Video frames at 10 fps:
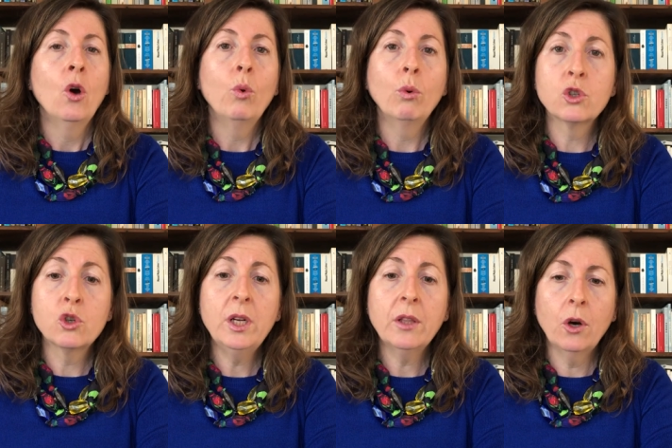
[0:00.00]
We will
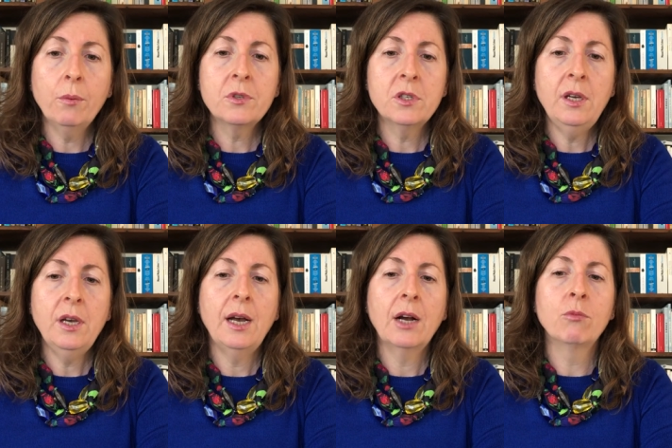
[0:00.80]
soon adopt
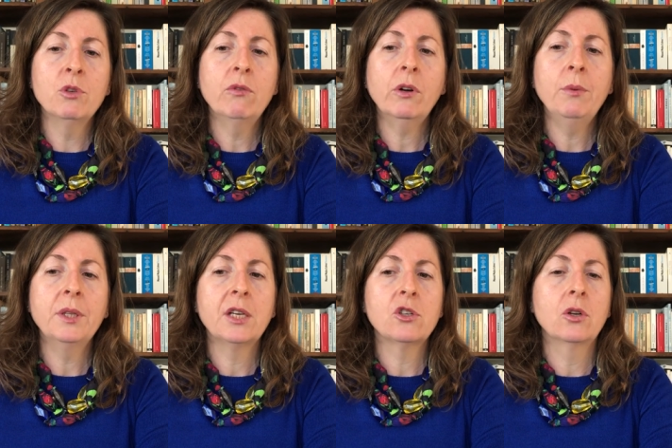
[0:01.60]
a Commission
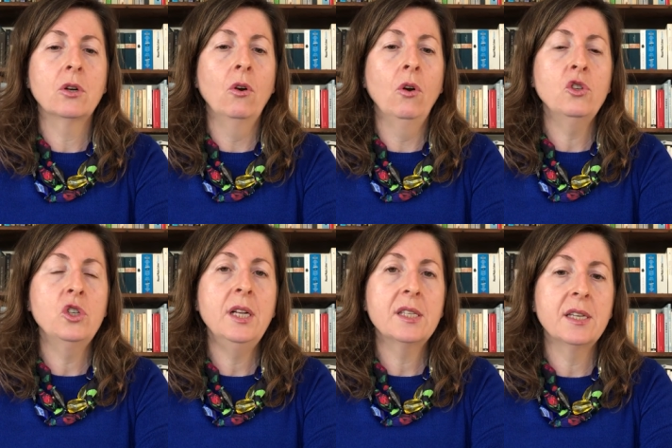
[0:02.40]
recommendation
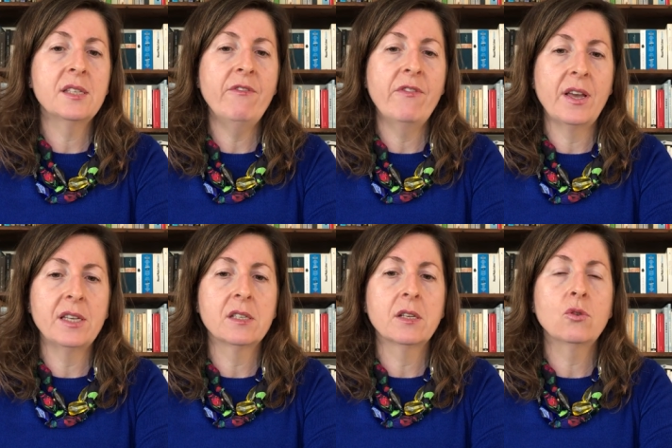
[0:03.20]
launching a testing
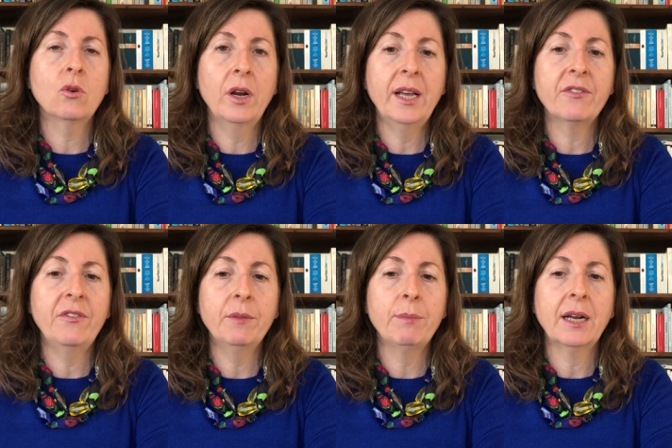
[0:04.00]
phase to collect
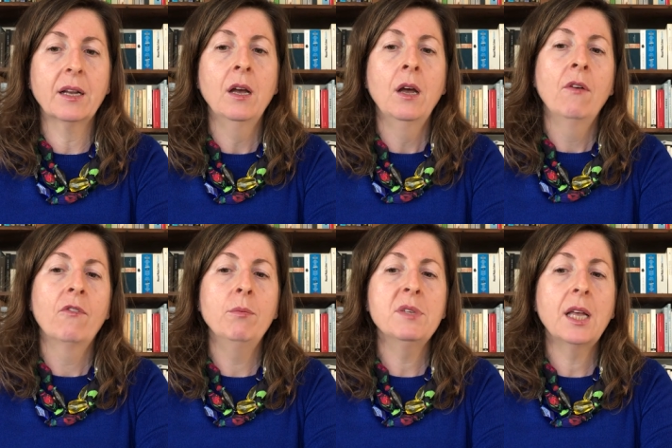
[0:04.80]
feedback
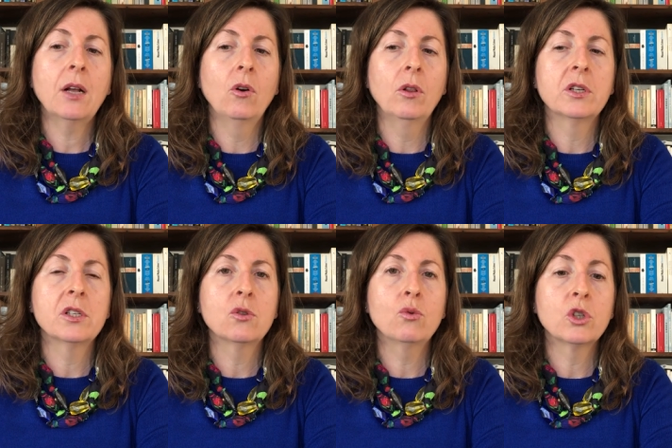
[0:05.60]
from
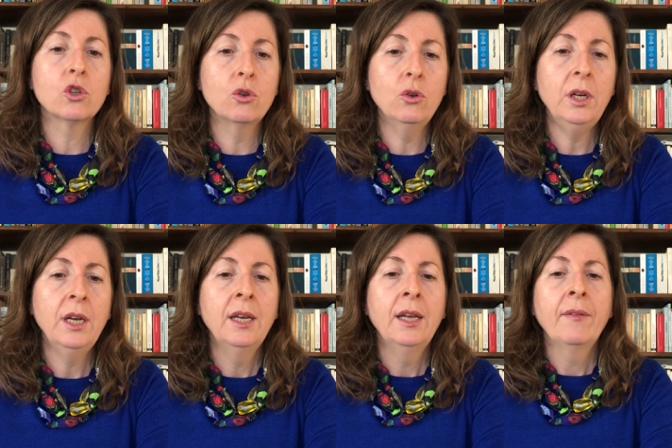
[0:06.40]
stakeholders to ensure
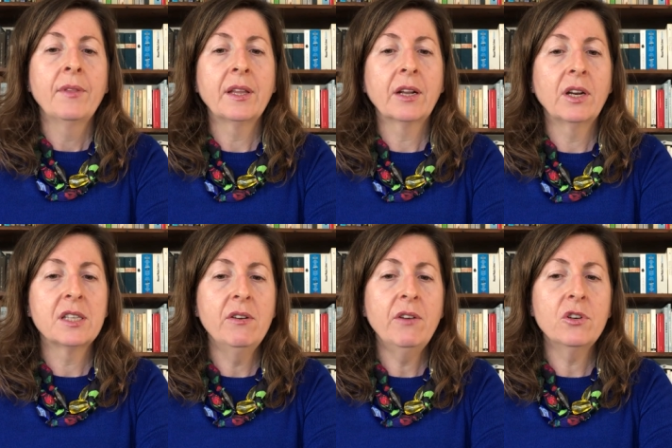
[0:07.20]
that the
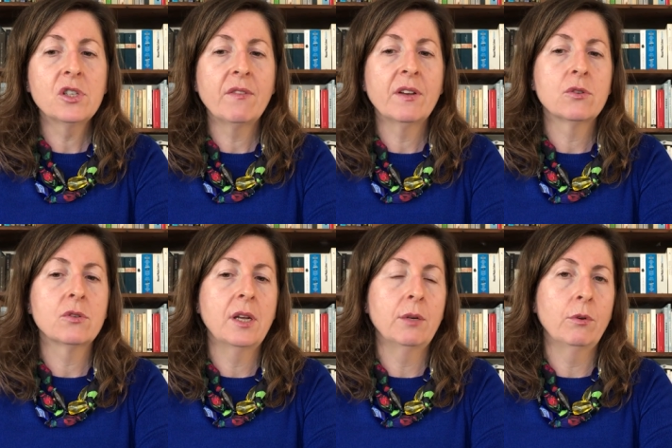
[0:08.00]
criteria for safe and
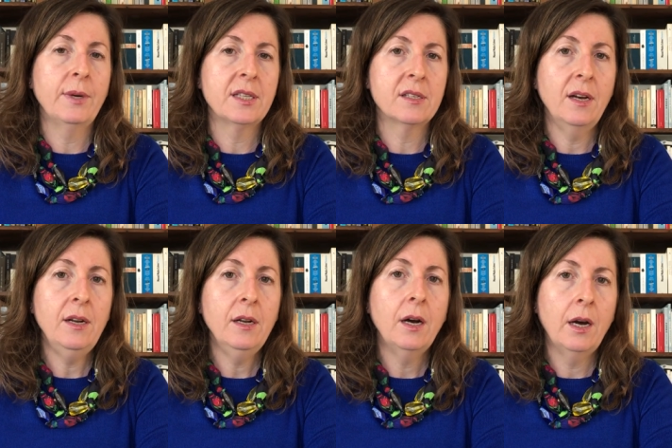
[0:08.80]
sustainable by
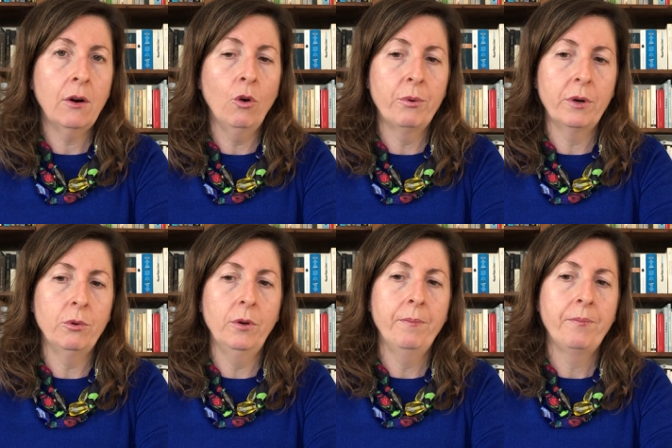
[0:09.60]
design are operable.